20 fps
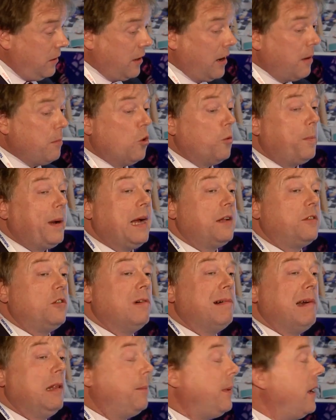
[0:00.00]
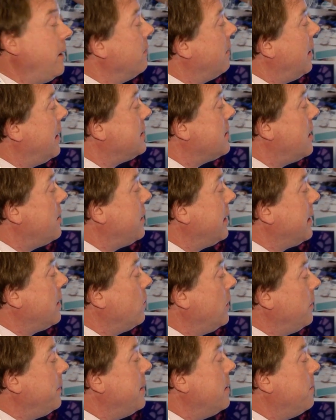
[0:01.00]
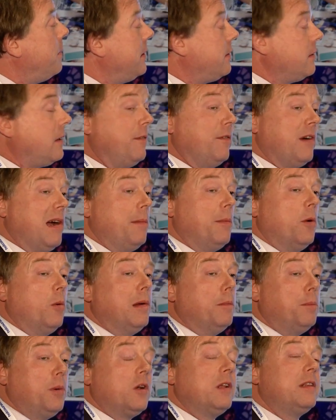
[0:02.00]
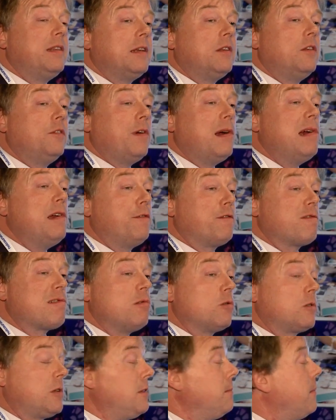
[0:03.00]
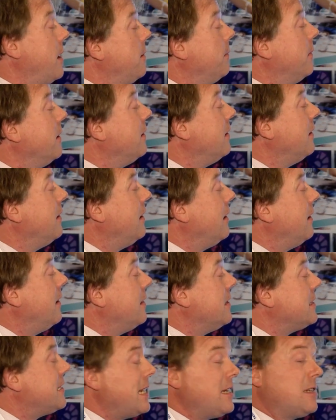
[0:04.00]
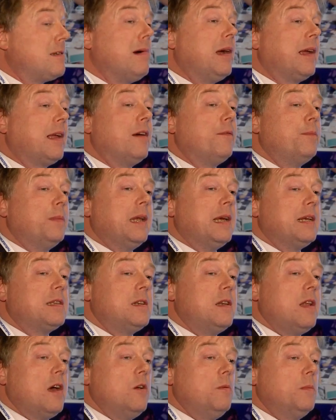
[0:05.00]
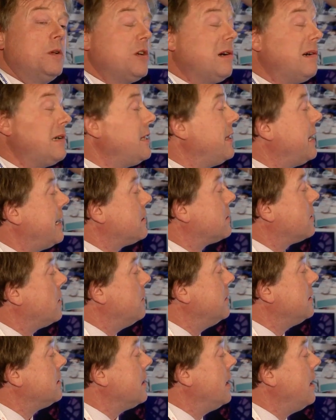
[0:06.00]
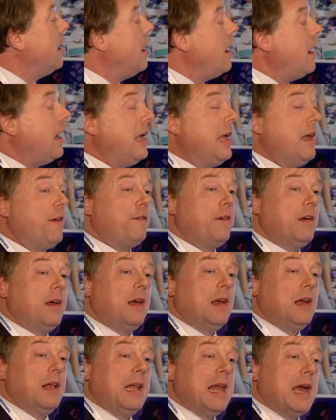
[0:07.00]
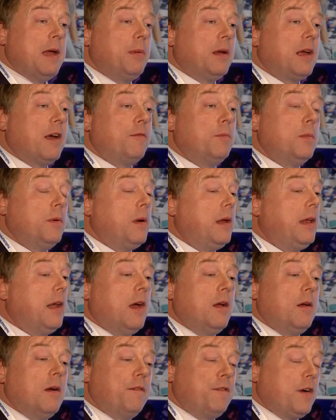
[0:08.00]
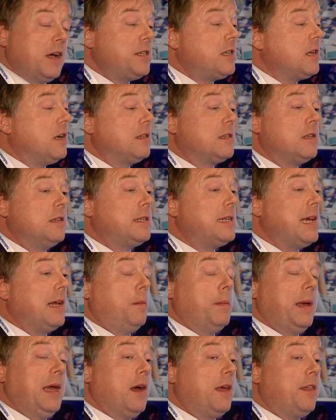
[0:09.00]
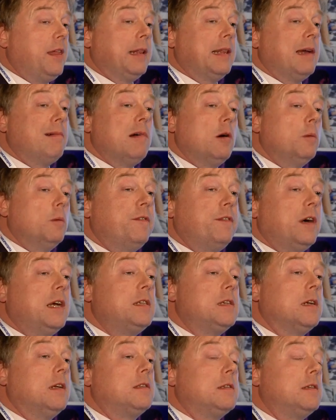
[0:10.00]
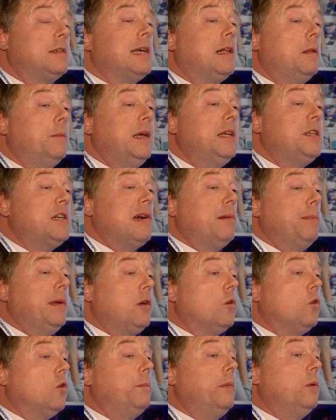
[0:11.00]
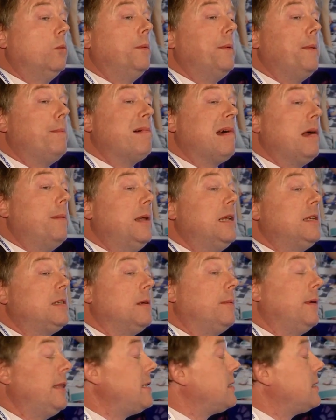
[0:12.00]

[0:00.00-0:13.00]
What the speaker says: know, more power to your elbow. I don't think it will be in the political environment where politics is very fraught at the moment. The centre-right government has no majority in the House of Commons. If a Labour government, you know, vice-chancellors tell me, I think they're but vice-chancellors tell me Jeremy Corbyn will be Prime Minister by